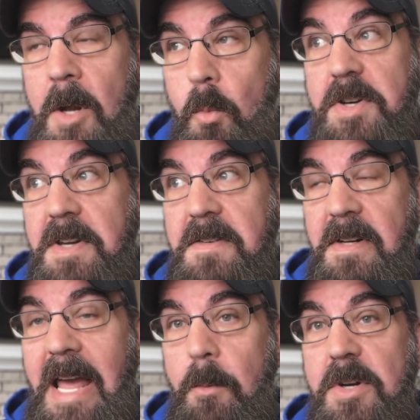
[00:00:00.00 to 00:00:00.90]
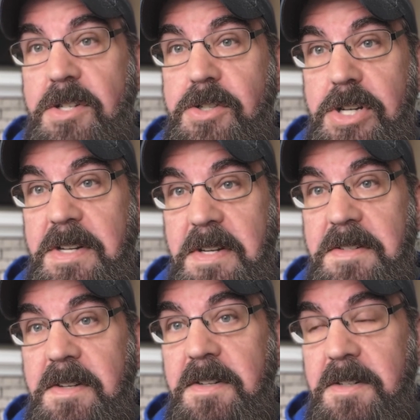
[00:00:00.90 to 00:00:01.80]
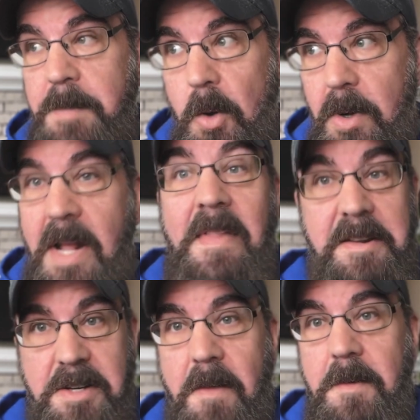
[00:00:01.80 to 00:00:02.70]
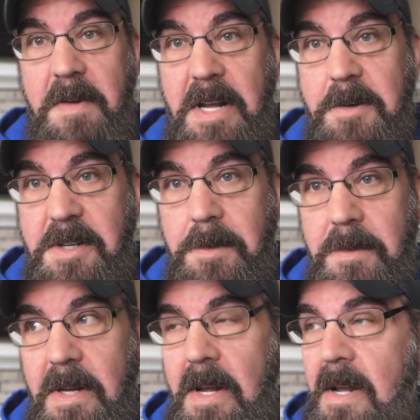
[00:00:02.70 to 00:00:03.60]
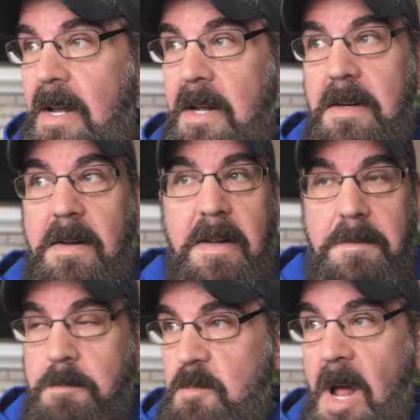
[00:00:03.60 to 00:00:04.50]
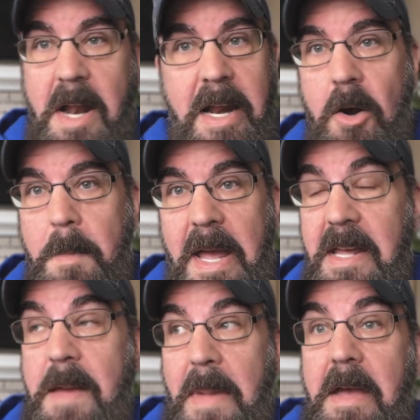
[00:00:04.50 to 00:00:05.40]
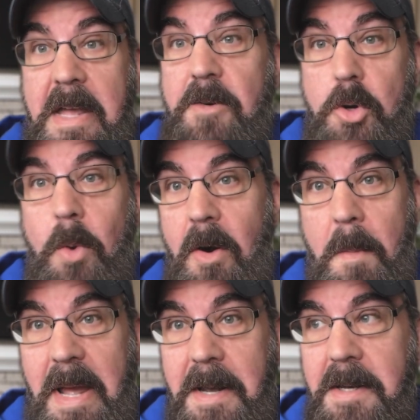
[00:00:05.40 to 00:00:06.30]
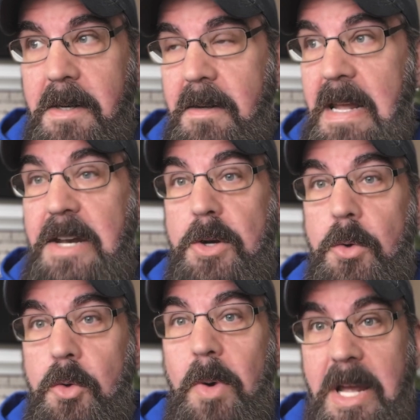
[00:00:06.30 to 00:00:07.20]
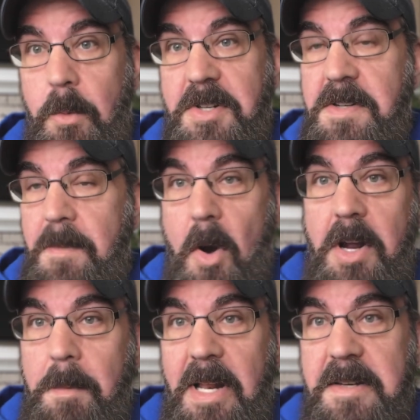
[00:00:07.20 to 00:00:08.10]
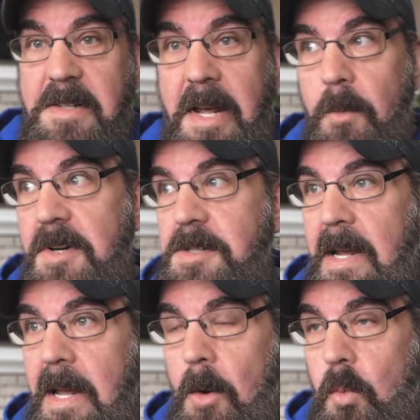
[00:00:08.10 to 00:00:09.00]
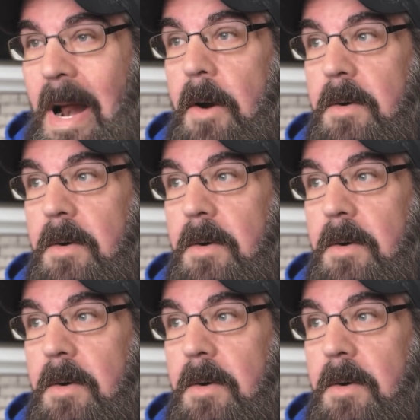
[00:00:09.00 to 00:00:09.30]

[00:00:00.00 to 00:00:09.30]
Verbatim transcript: which is the language Jesus spoke, and that's another video too. Not Aramaic. He knew Aramaic. He knew Greek, which is the marketplace language. In